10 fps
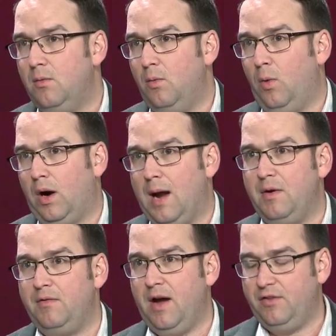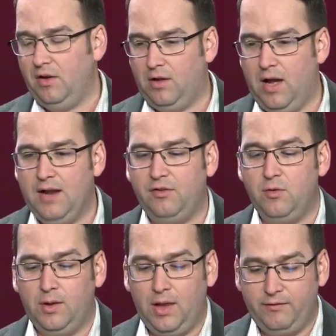Where I'm advising clients
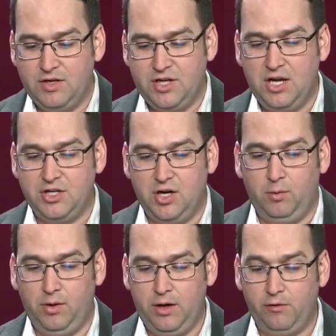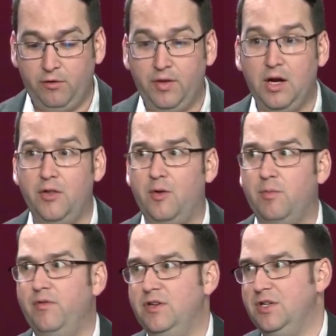and doing a lot of education on, well, here's all the other
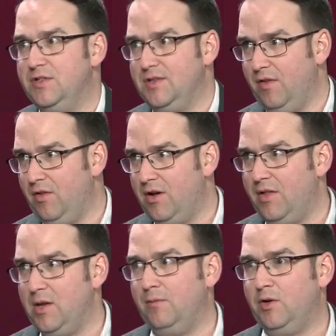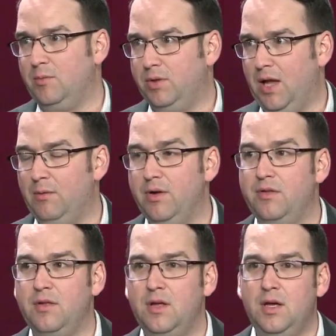provisions of the law that you have to comply with.
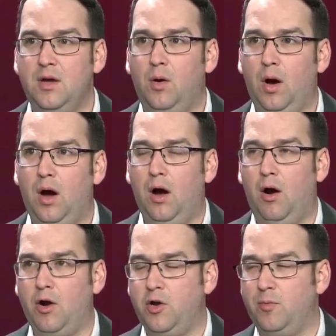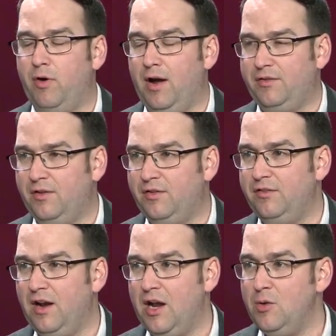Are your
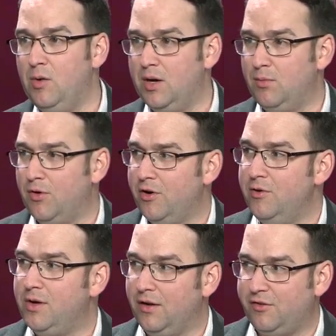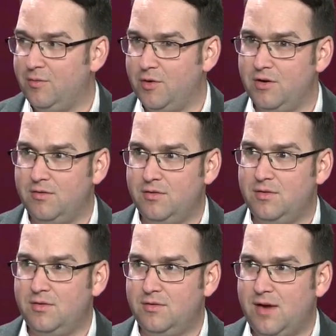processes and how you onboard a new customer,
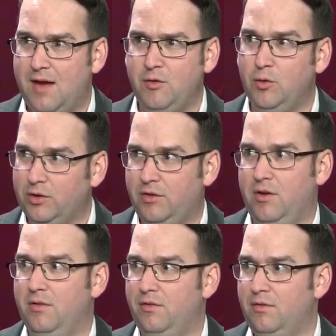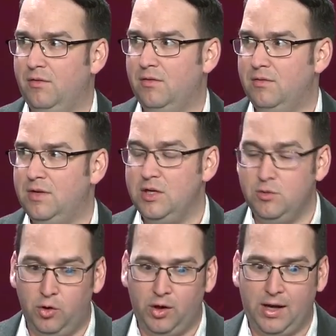have you looked at those? Did
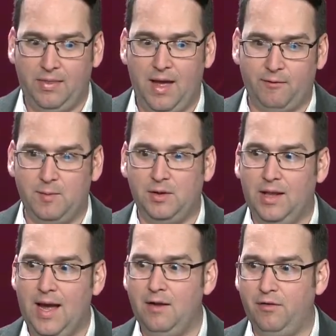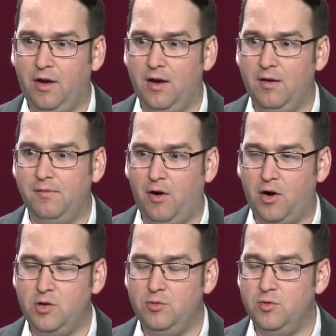you look at that from a lens of,
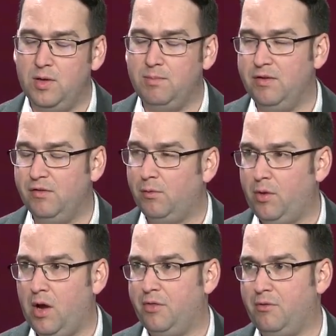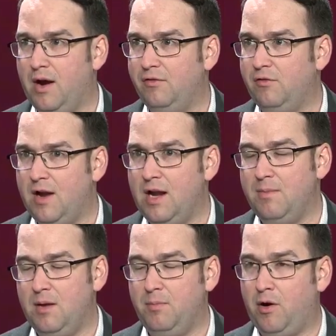are you doing business with authorized trading
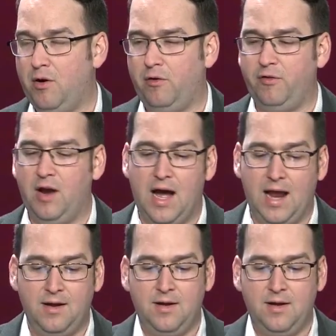partners, not